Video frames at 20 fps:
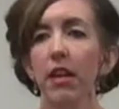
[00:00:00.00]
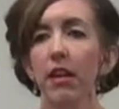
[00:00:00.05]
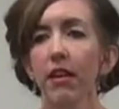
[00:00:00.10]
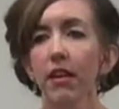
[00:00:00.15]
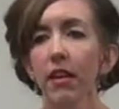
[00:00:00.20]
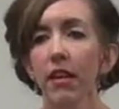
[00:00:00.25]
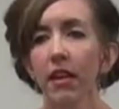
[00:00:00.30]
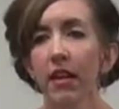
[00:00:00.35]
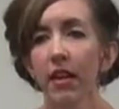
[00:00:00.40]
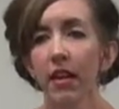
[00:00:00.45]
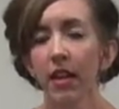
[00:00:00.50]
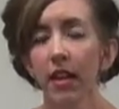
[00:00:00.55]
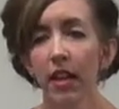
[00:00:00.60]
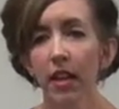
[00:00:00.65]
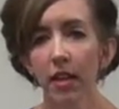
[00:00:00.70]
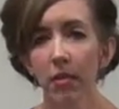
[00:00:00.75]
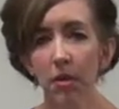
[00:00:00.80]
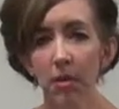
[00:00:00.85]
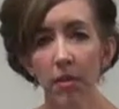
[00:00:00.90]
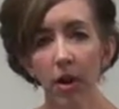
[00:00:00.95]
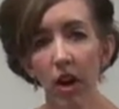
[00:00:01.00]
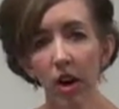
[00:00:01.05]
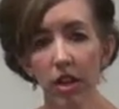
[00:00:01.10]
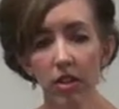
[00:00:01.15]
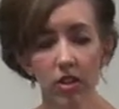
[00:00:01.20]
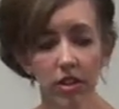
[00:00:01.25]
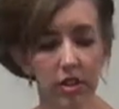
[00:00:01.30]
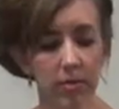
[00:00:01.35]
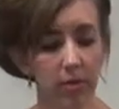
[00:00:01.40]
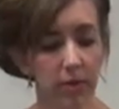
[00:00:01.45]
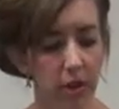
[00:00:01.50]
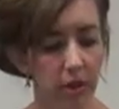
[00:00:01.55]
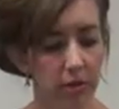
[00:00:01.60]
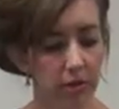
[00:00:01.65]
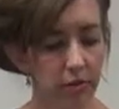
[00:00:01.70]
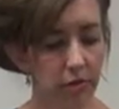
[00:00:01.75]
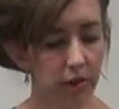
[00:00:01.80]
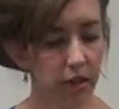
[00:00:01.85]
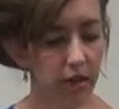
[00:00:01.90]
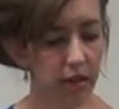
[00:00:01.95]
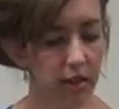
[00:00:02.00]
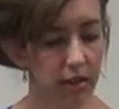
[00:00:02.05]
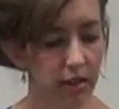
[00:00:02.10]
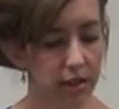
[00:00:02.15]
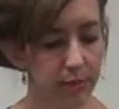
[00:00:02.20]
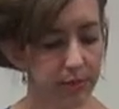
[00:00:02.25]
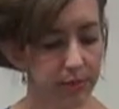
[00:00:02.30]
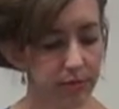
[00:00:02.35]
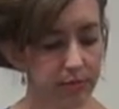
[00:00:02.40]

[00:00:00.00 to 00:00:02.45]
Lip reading: I mean, my heart just broke for her.